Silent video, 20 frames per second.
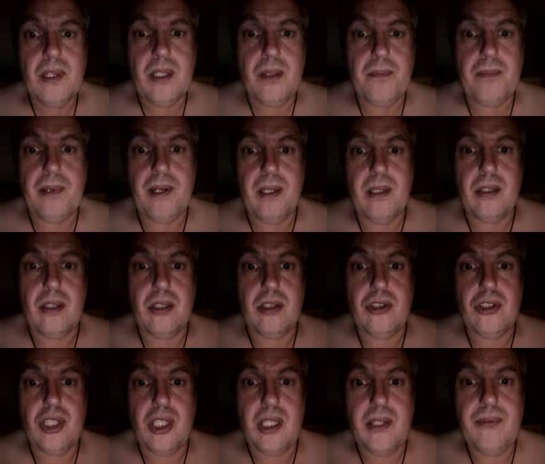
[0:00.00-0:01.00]
the, the
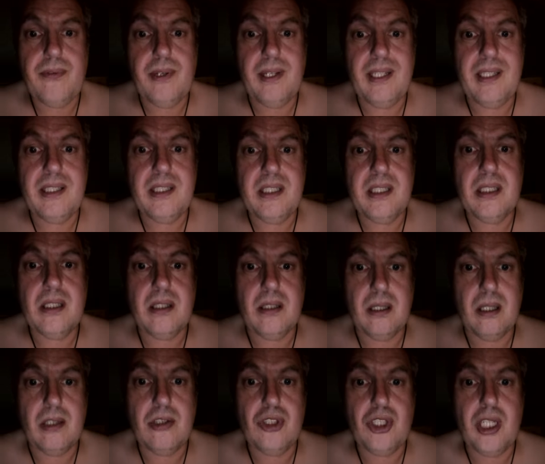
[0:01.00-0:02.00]
chief in,
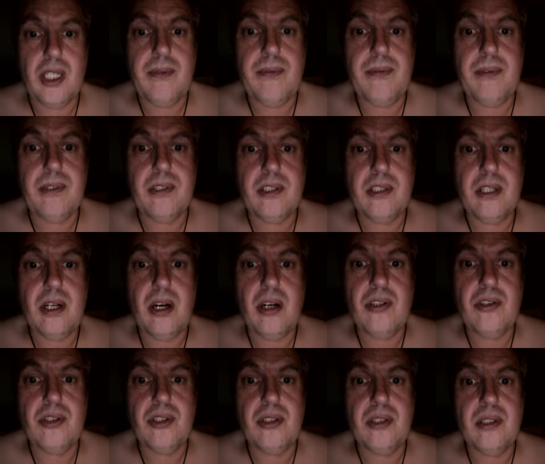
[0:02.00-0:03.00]
the chief
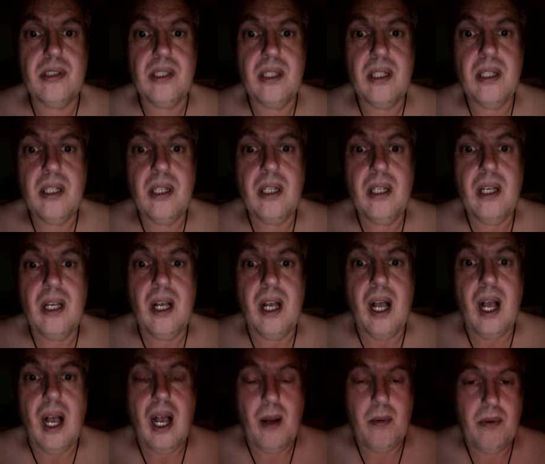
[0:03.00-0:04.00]
sergeant,
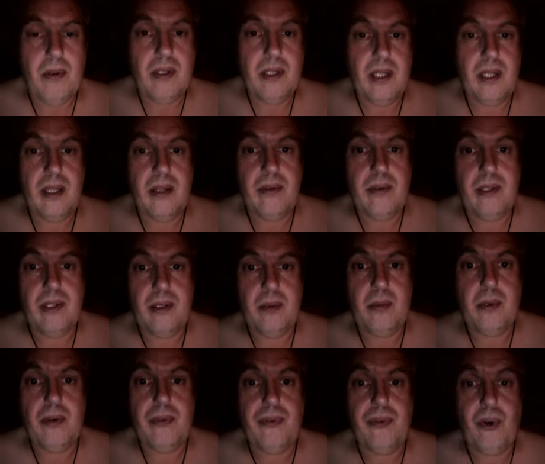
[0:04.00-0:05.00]
and we're gonna, he
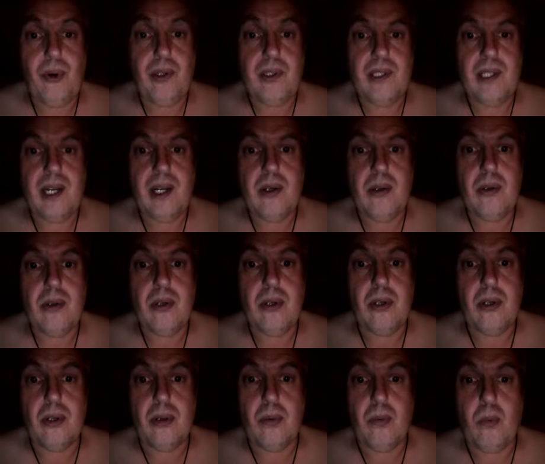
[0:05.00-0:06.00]
will find out
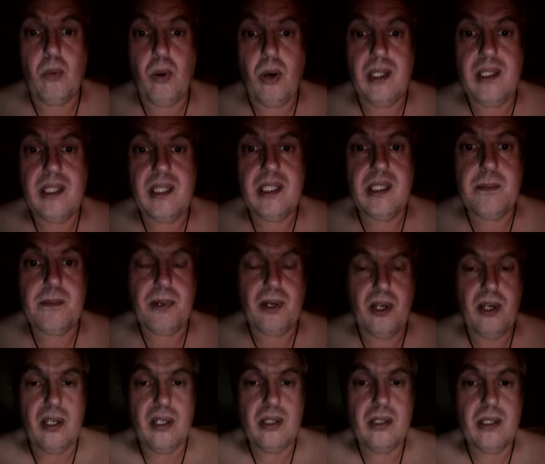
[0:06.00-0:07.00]
why this
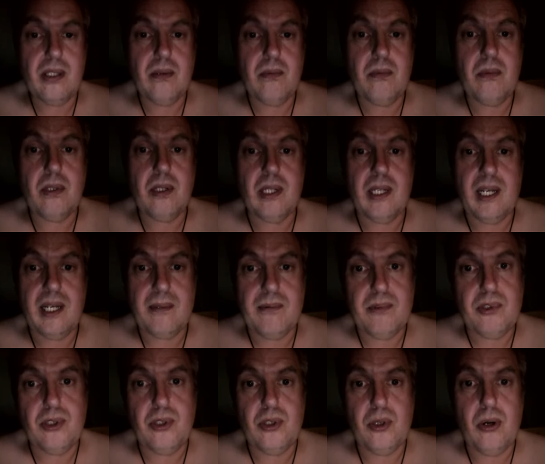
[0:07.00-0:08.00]
person came
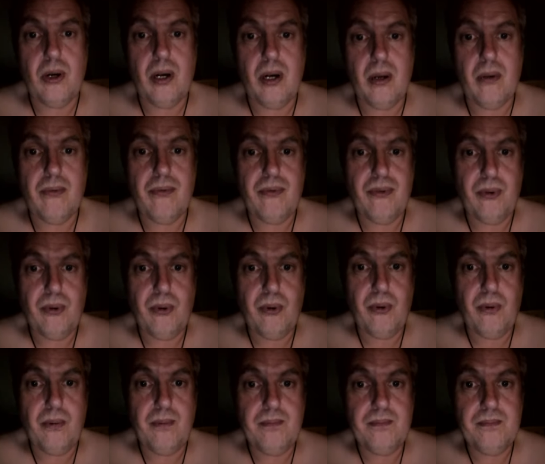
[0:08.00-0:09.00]
to your home
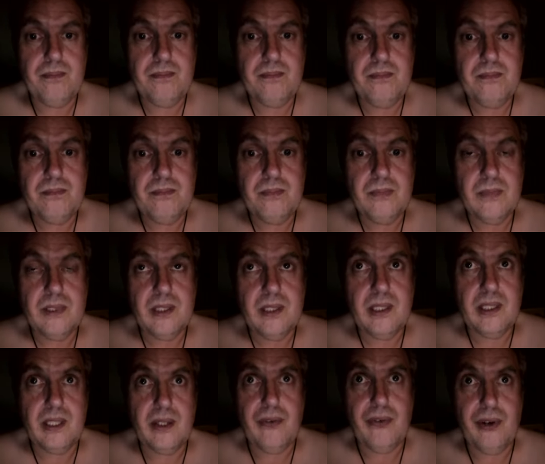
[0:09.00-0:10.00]
for
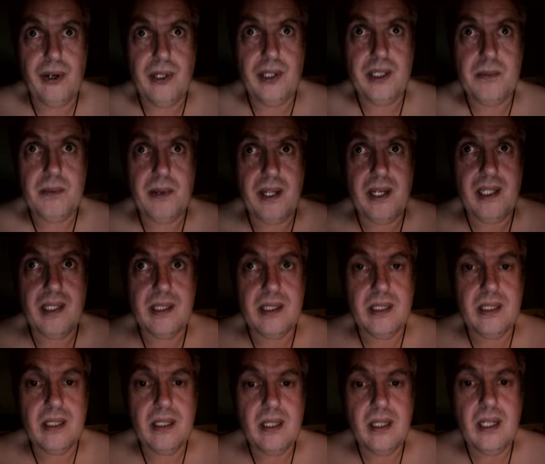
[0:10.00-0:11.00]
in the first
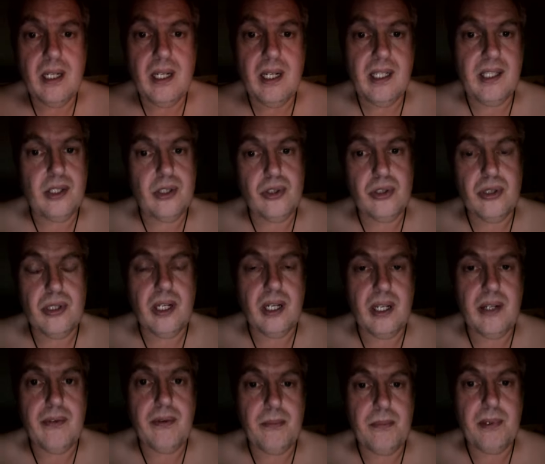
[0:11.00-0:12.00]
place and they should
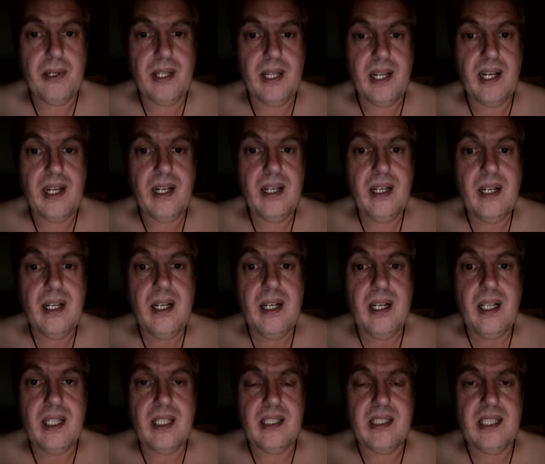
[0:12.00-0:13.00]
not even be there.
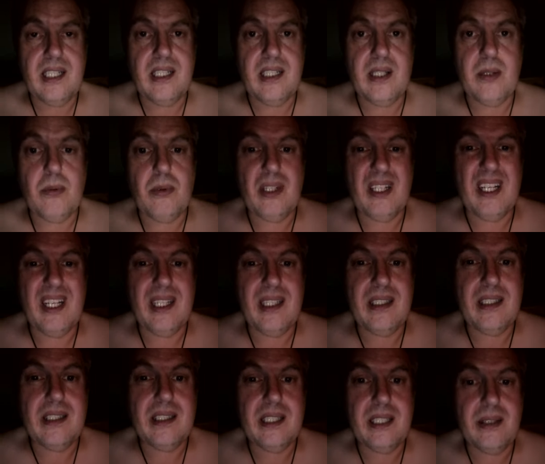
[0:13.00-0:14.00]
And they said they were
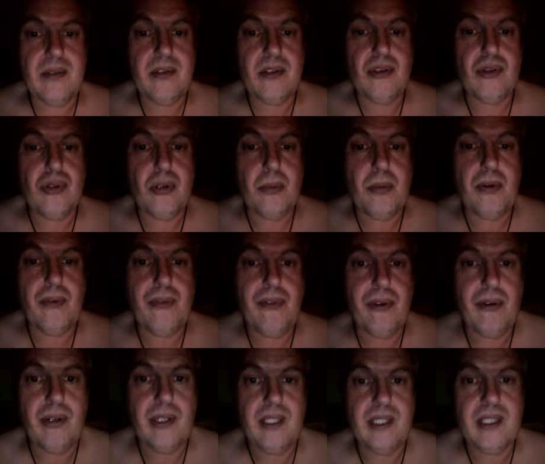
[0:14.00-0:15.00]
getting serious trouble
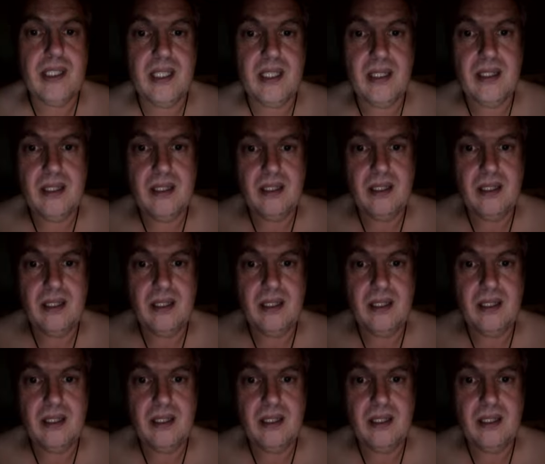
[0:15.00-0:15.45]
for it.